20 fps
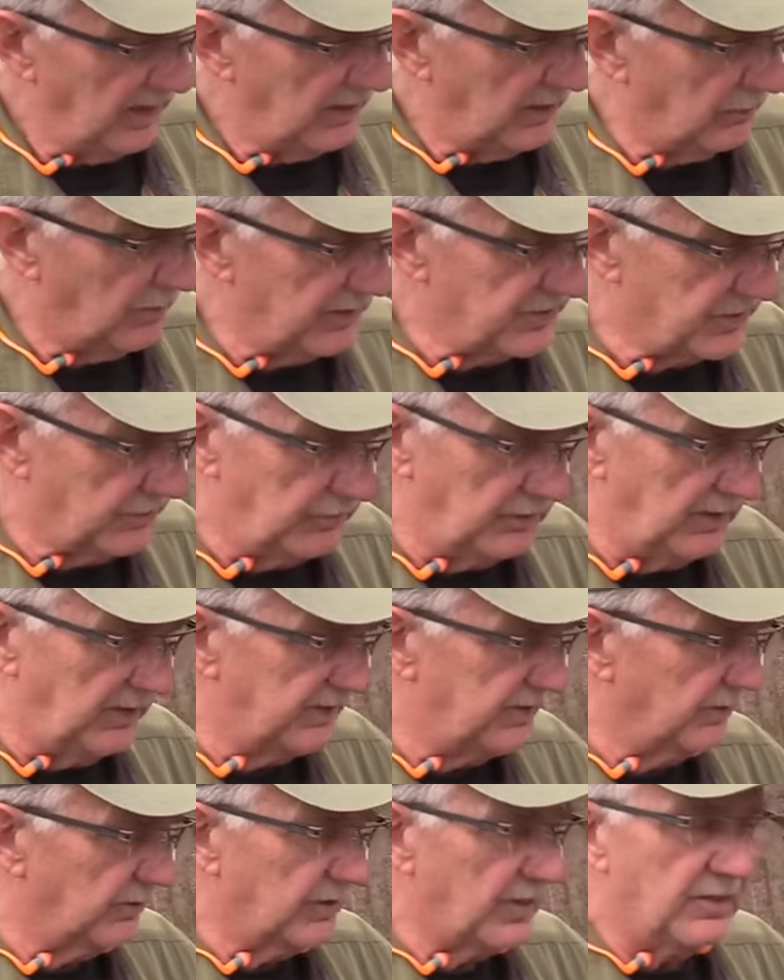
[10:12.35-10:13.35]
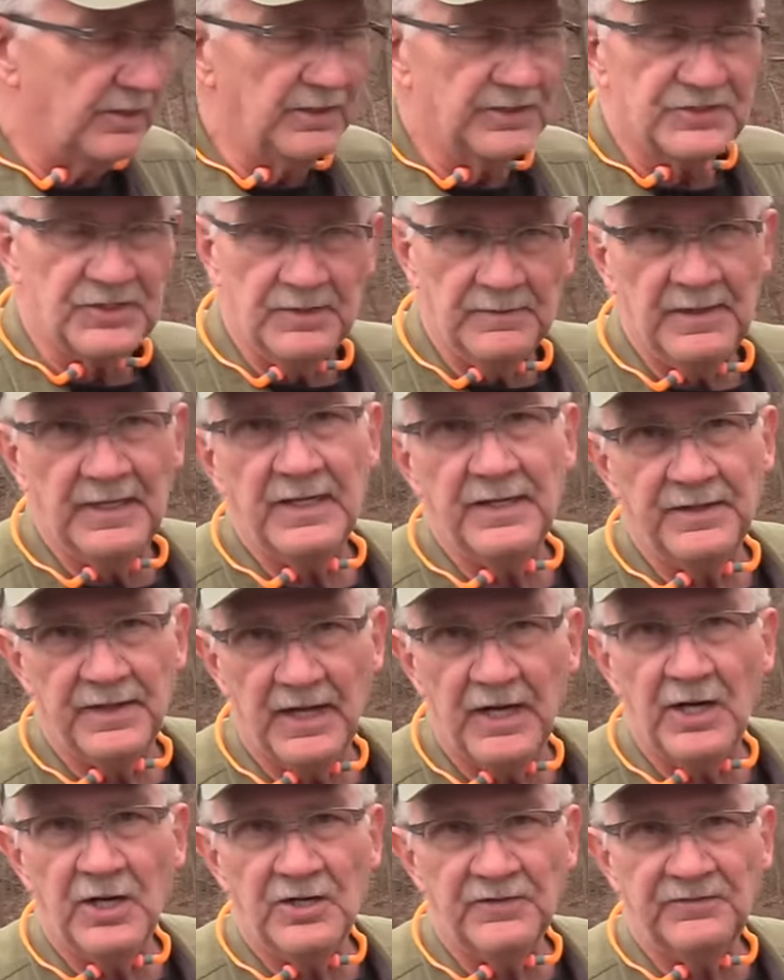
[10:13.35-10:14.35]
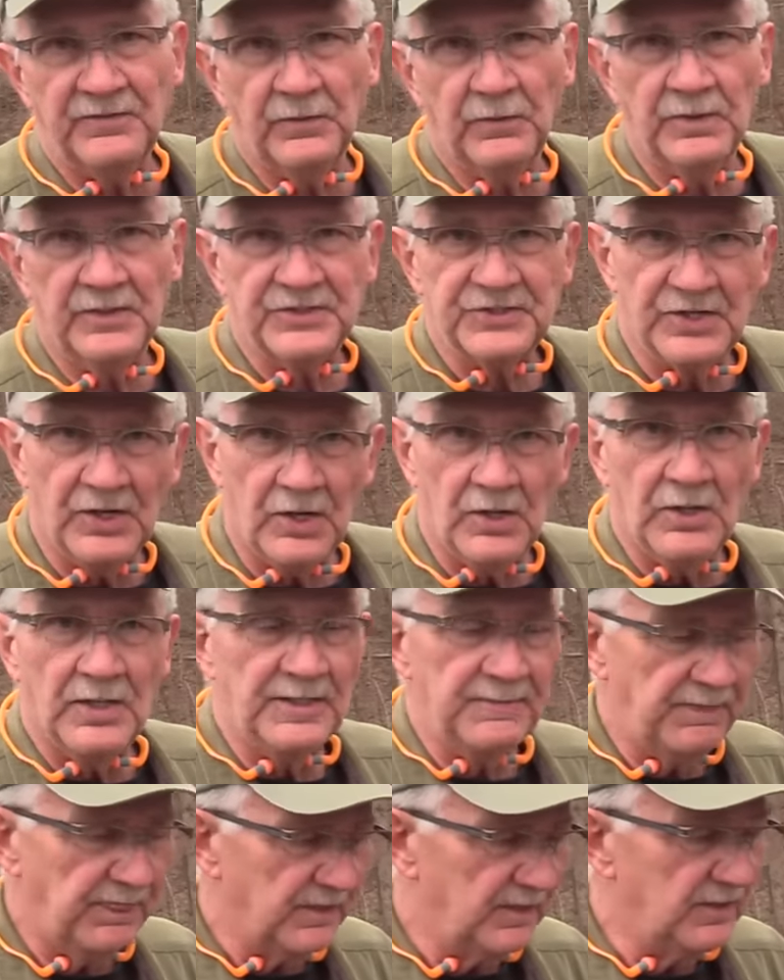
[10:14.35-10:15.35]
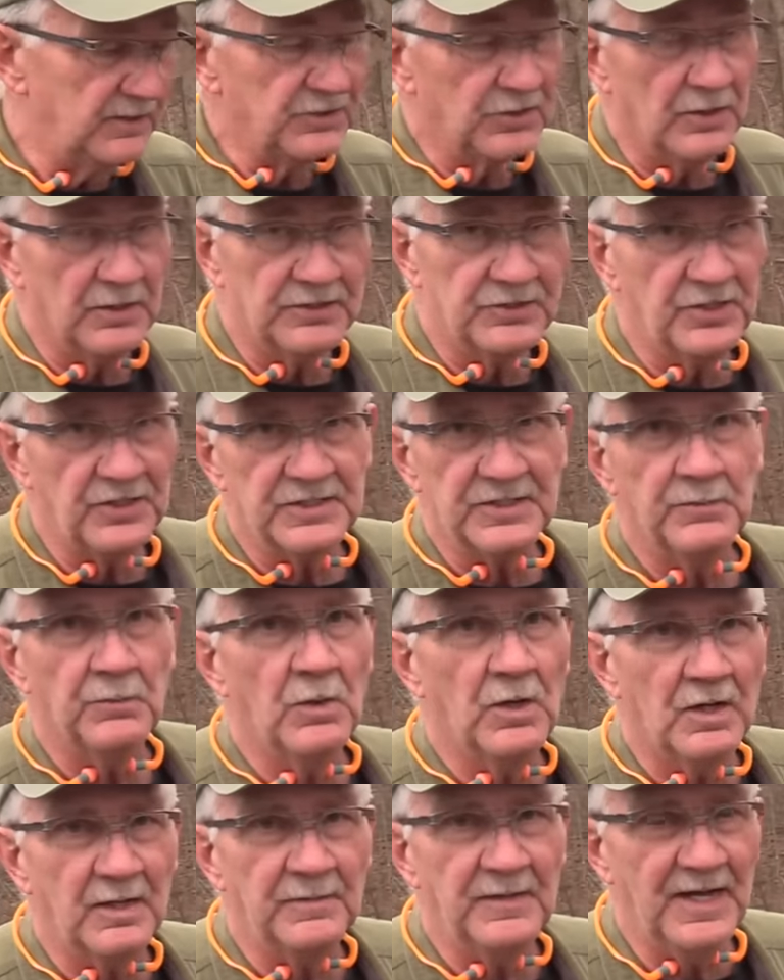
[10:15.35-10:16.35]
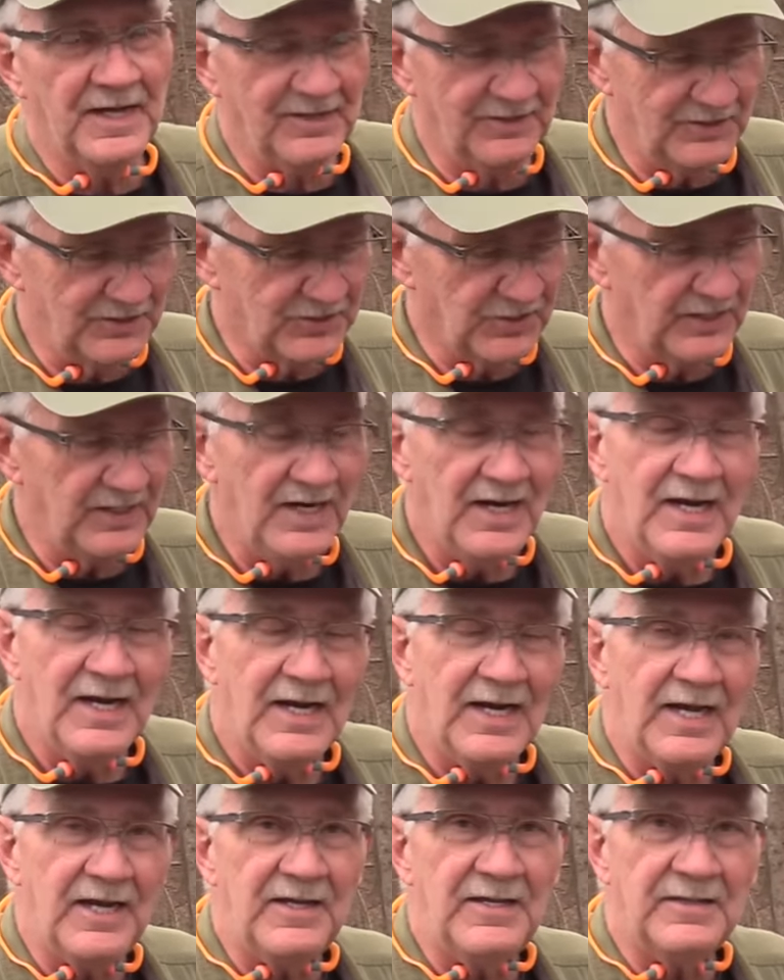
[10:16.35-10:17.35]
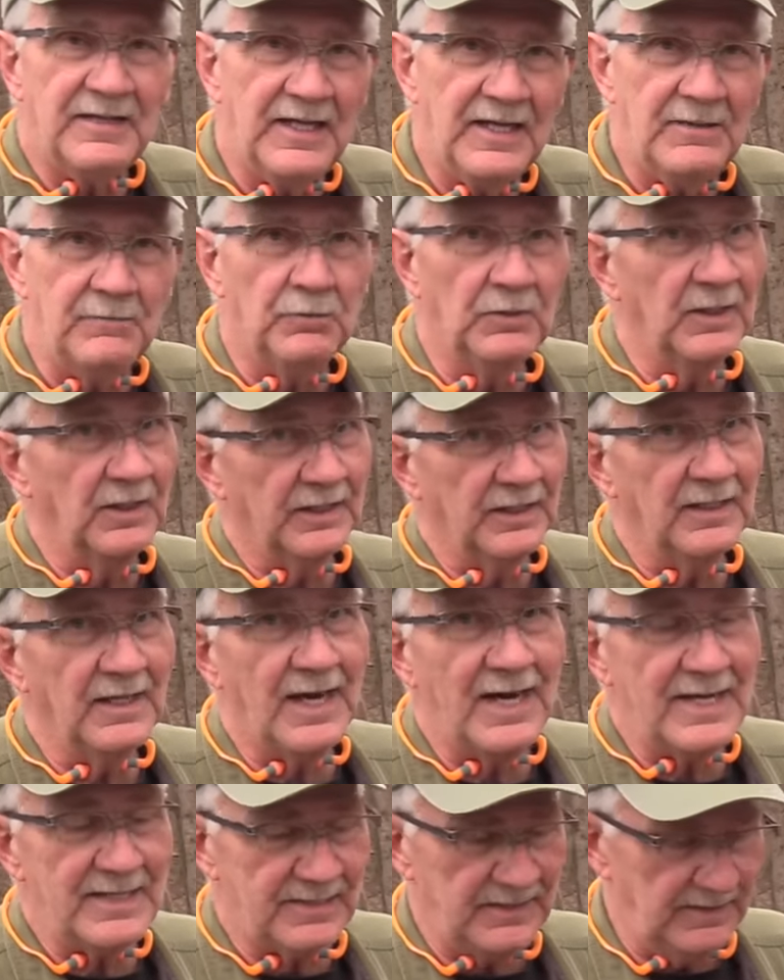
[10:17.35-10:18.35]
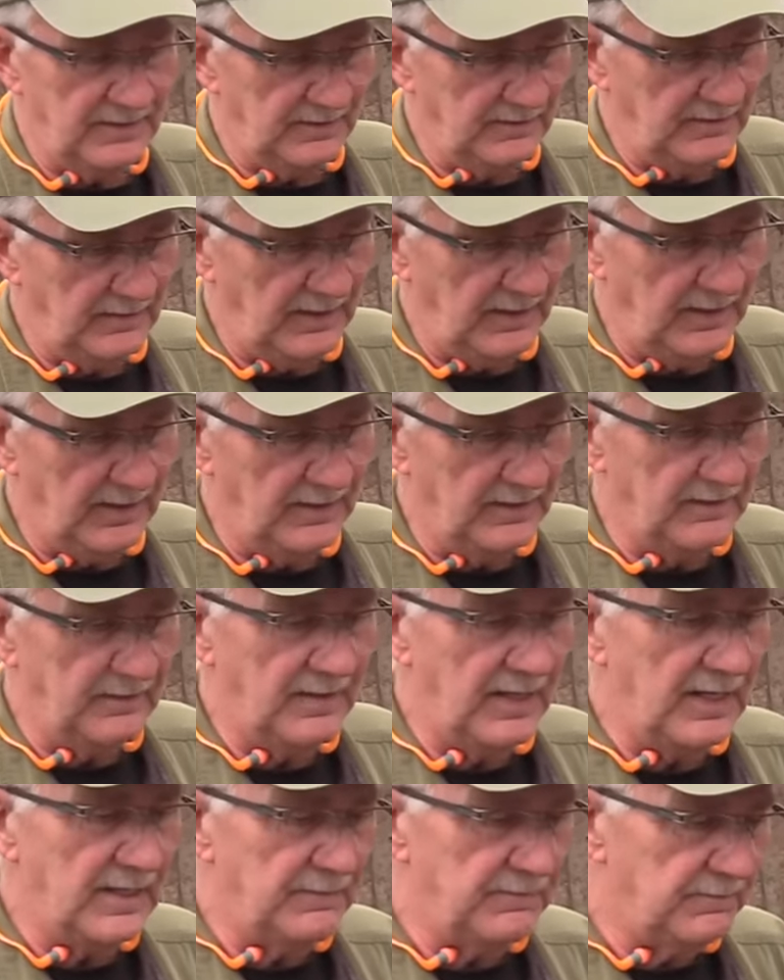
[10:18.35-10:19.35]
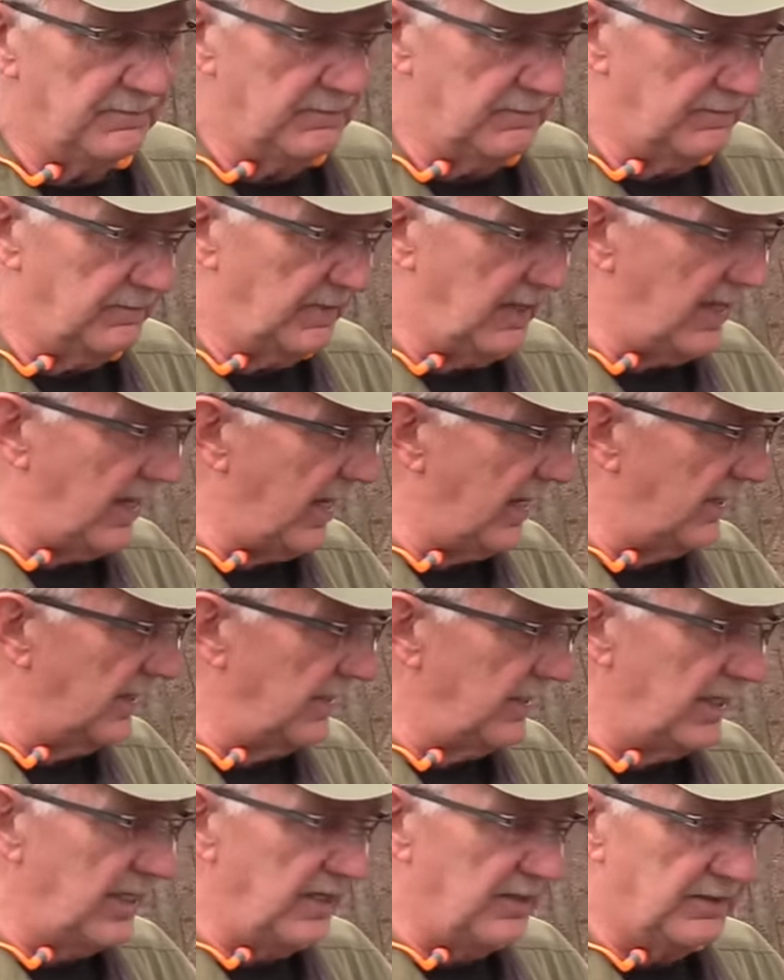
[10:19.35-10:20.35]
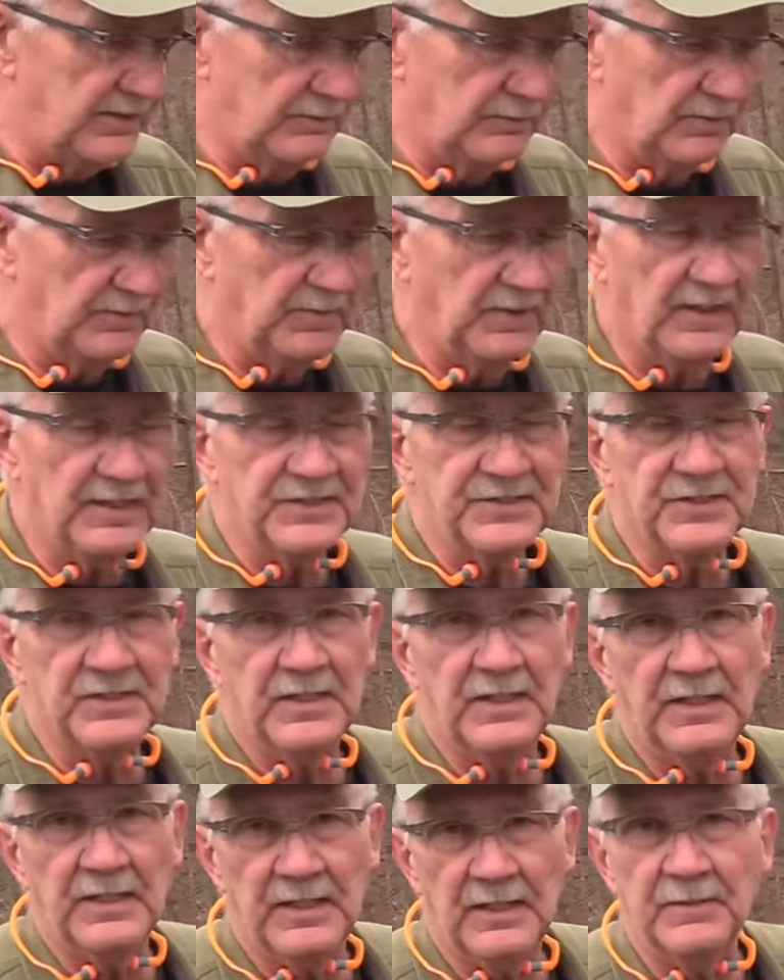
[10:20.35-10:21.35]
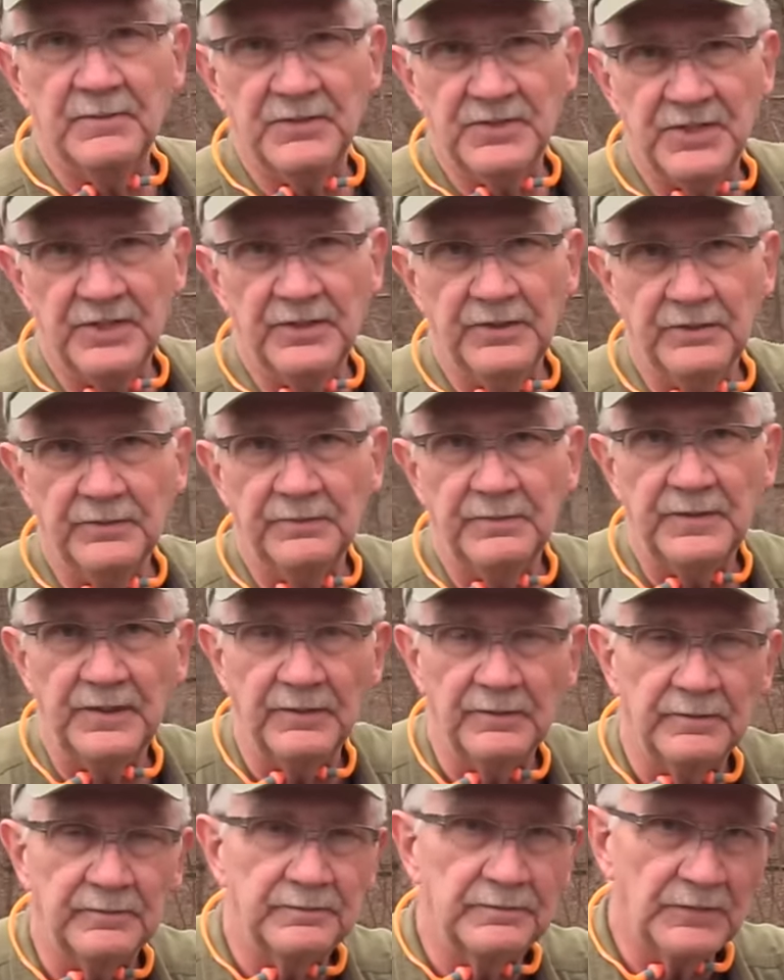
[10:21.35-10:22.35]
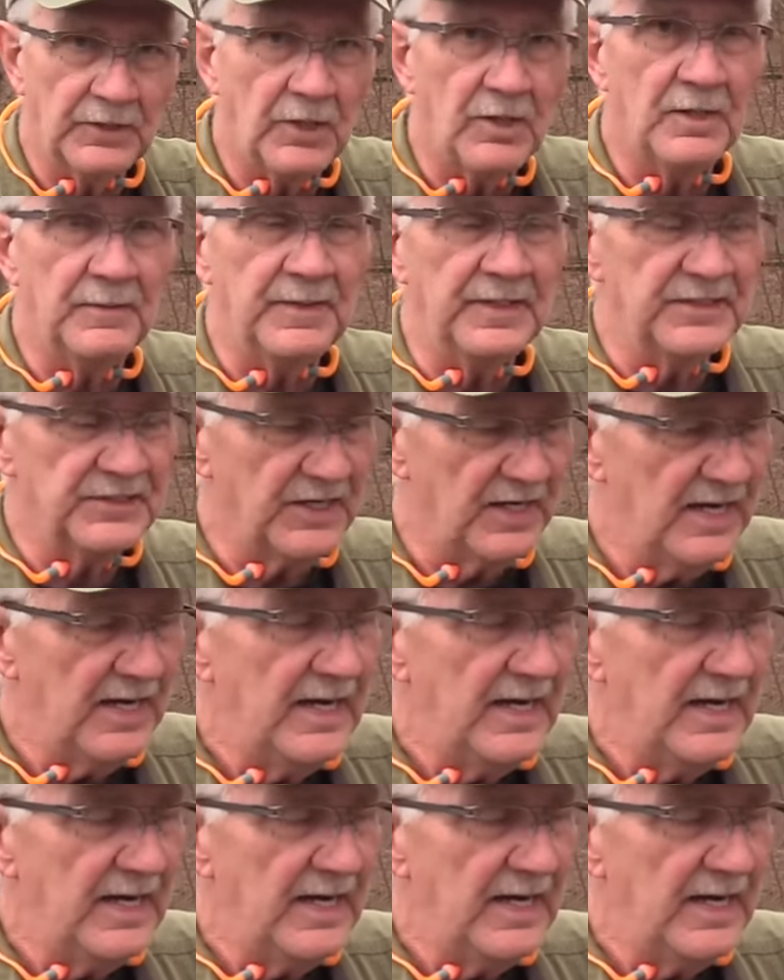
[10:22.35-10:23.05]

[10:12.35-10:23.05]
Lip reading: It wasn't really until Curtis LeMay, the Air Force, saw it. He saw it shoot some watermelons, and he really liked it. And they had a need to replace the M2, carbines.